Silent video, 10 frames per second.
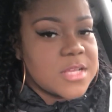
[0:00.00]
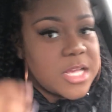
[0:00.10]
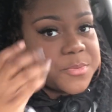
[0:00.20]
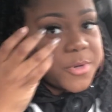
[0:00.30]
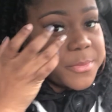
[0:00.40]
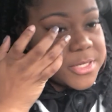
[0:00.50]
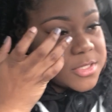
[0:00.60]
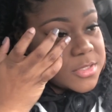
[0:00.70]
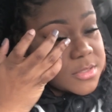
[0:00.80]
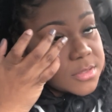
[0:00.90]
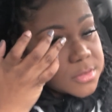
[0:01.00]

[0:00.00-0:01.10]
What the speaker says: That's pretty much it.